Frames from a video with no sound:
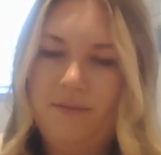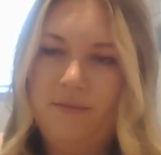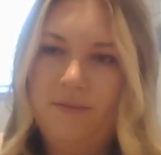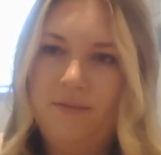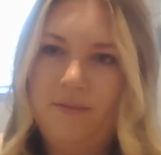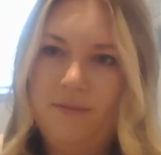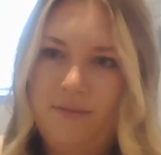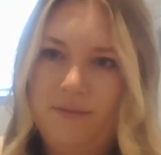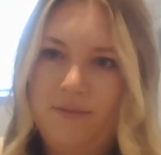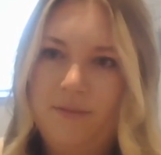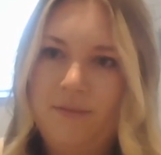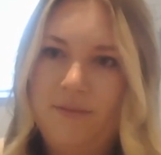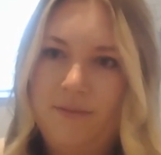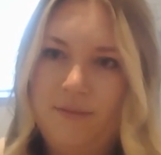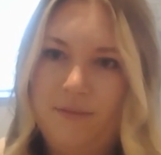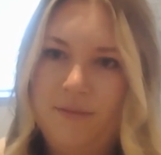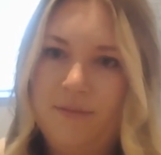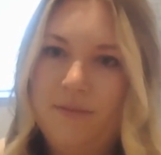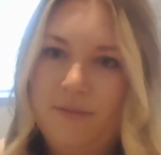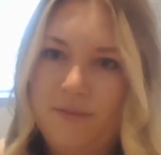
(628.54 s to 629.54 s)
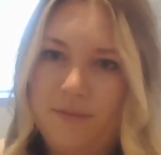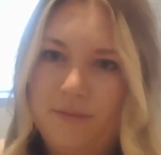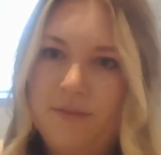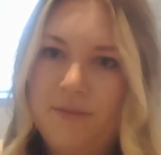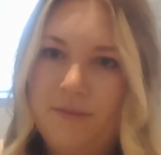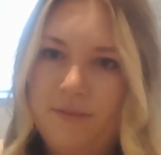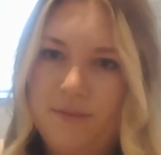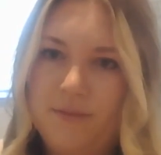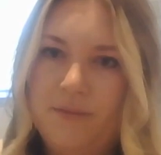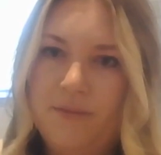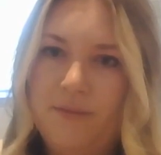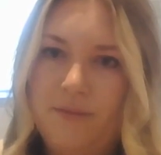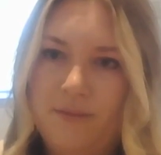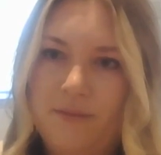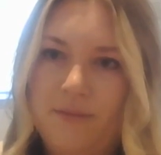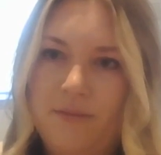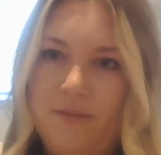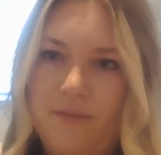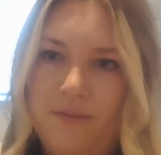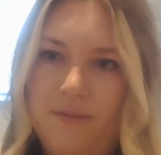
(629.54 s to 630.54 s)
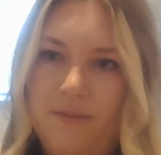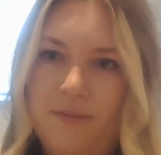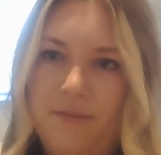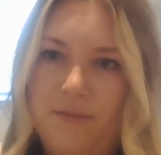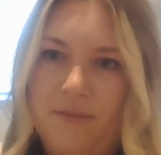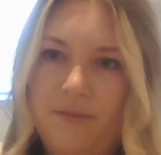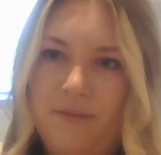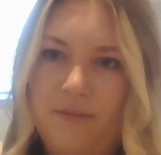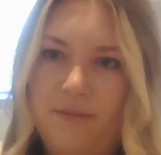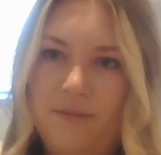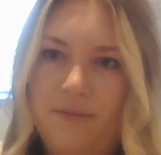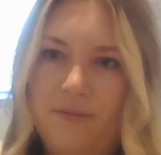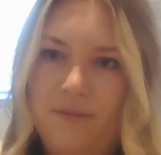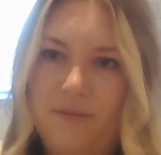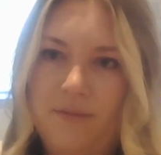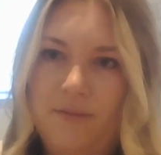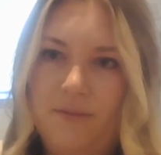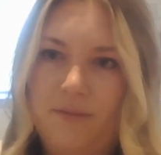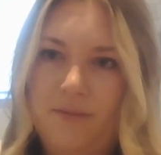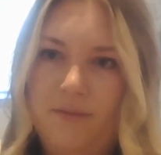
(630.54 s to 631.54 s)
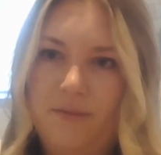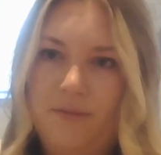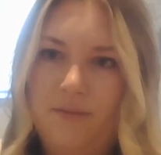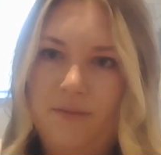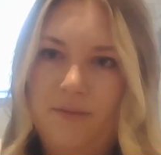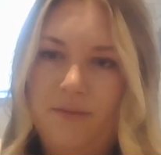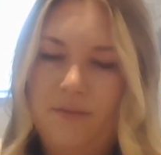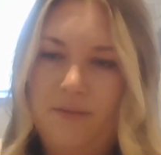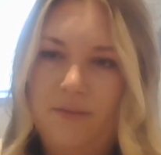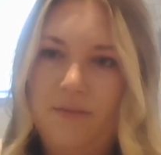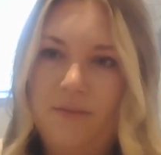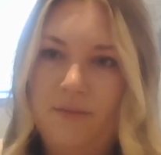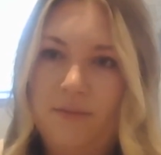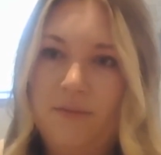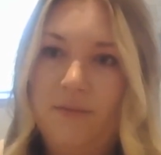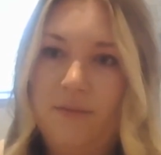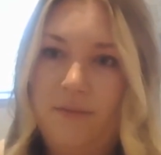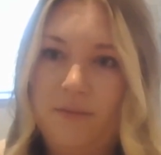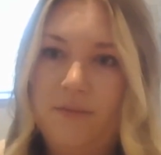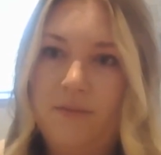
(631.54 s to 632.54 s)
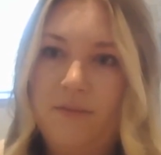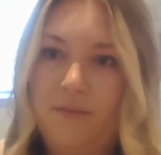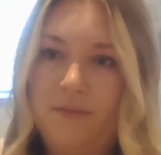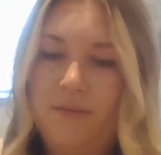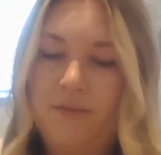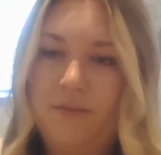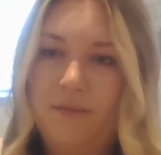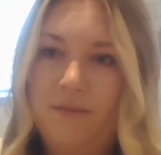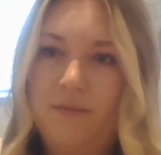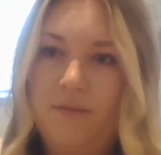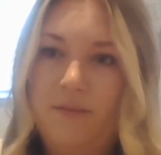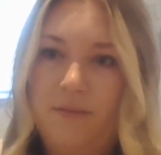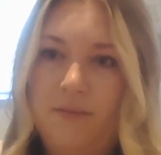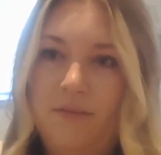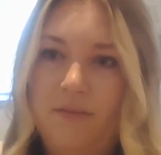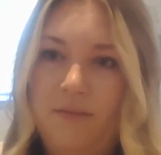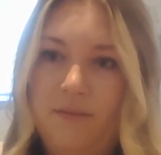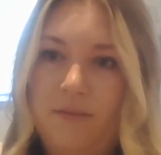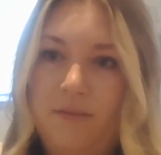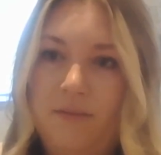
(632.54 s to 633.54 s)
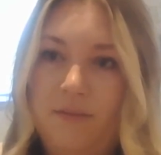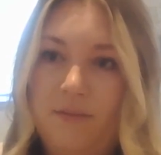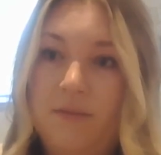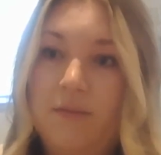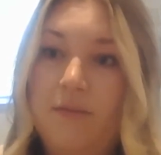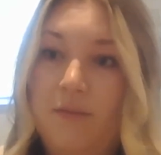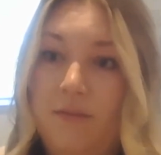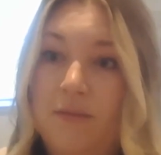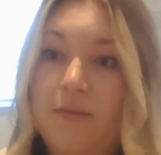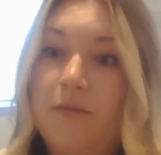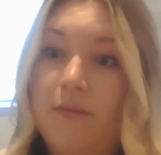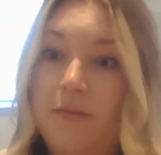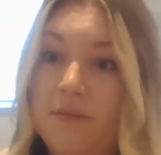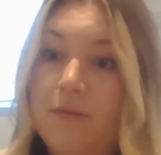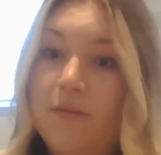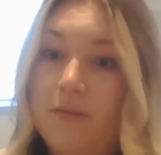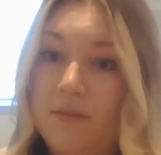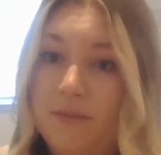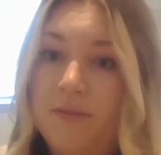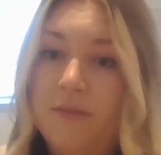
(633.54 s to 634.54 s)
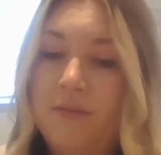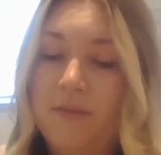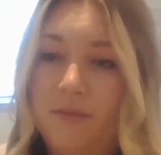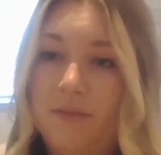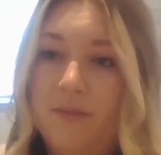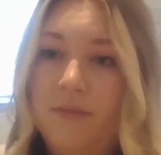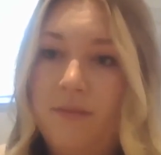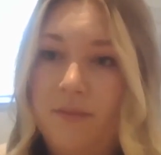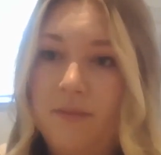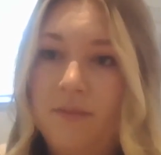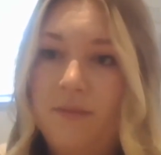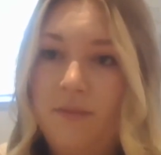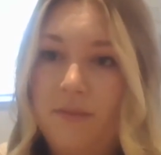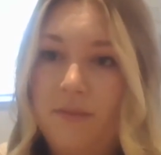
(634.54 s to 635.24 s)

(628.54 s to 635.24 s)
[no speech]